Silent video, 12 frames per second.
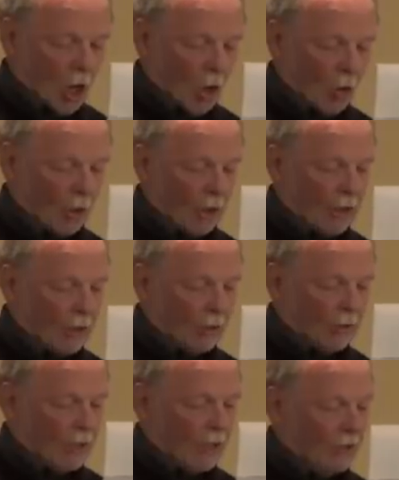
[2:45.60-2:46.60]
owning
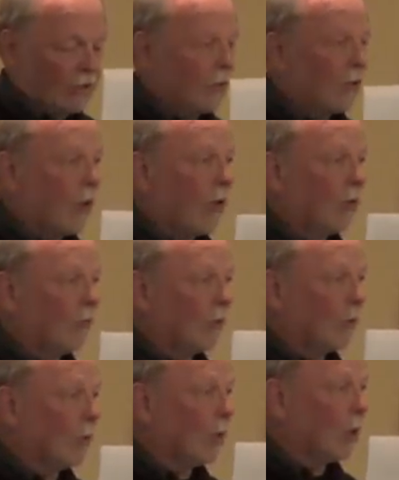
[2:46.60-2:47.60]
hotels all over
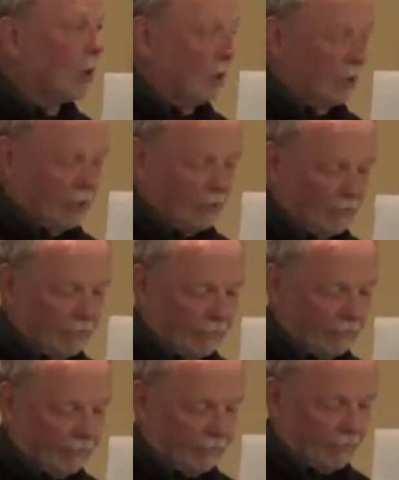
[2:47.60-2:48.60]
the world.
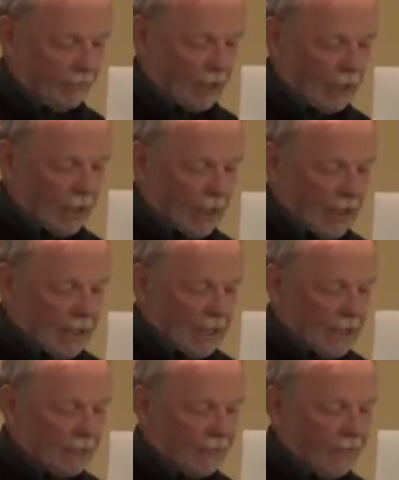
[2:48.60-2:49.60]

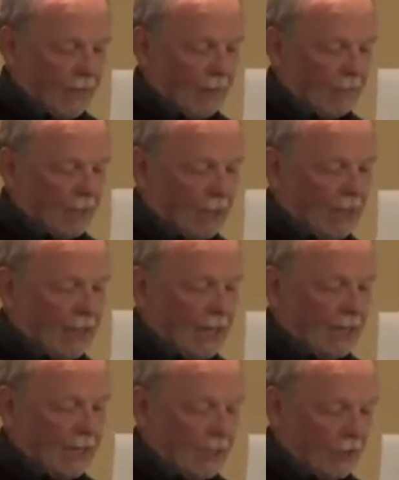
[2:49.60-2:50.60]
His family
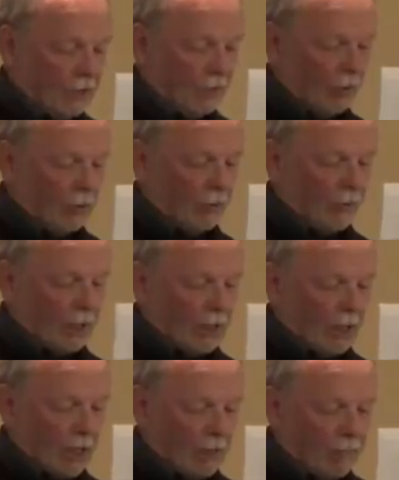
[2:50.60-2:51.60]
and his Rotary
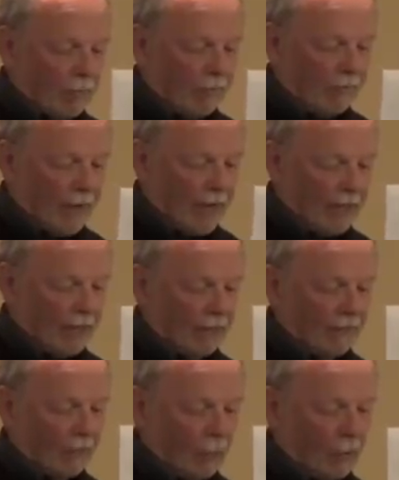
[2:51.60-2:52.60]
Club provided
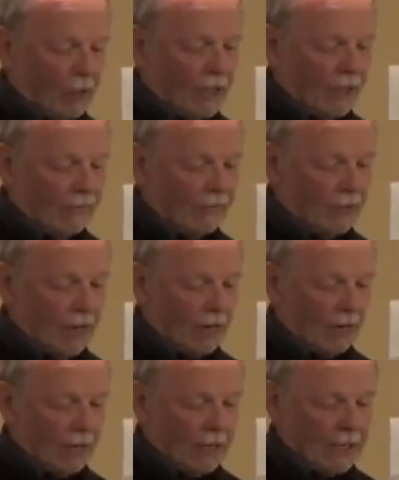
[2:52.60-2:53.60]
for
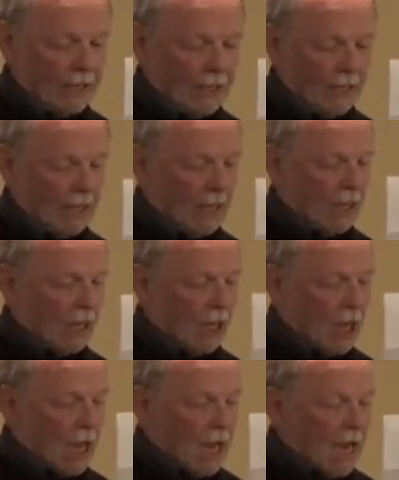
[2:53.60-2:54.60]
Navsari
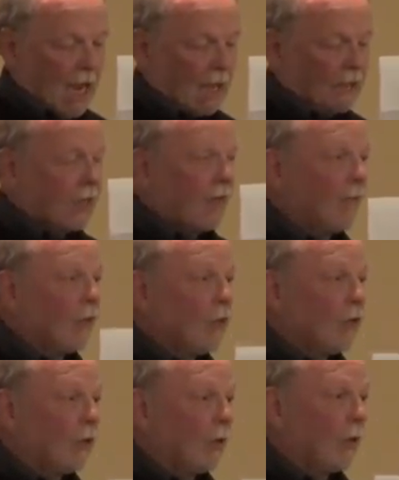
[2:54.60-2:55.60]
a
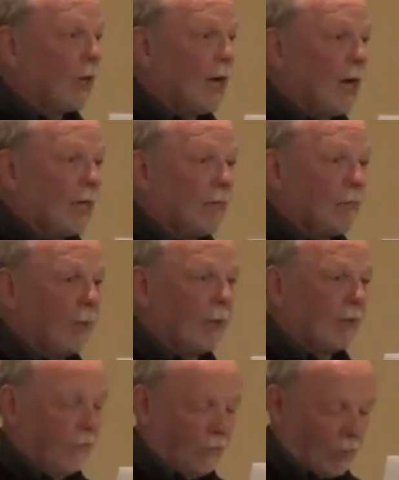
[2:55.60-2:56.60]
7-story
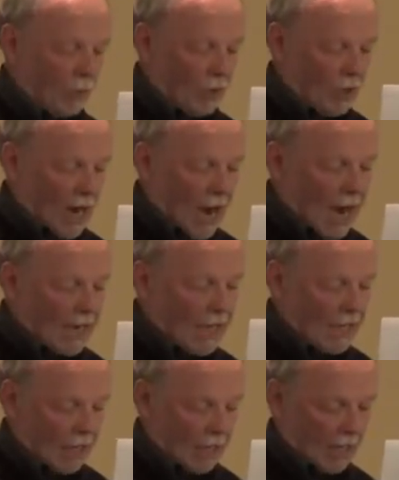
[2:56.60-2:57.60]
hospital for eye
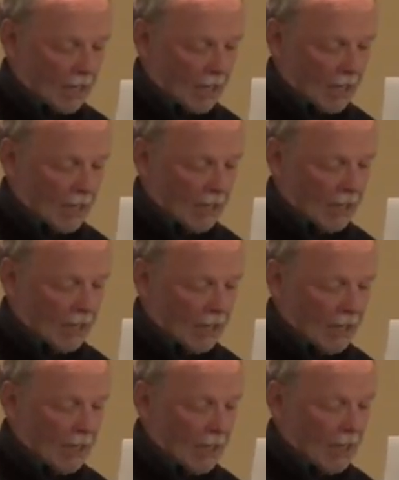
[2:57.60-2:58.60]
care,
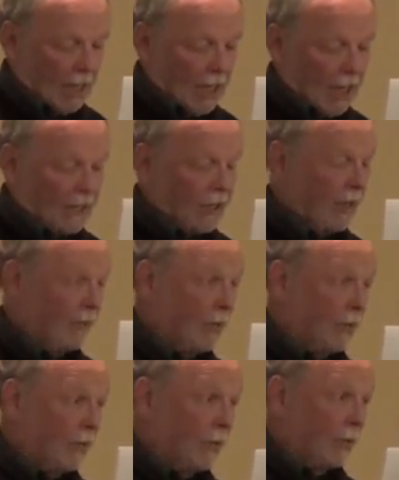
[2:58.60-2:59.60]
a
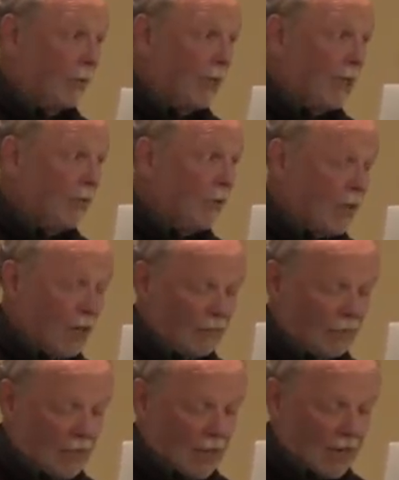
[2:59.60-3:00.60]
7-story
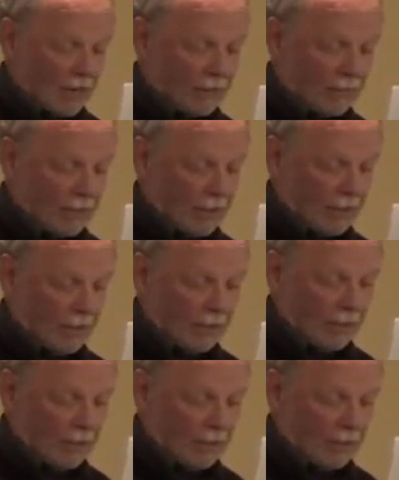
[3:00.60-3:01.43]
general hospital,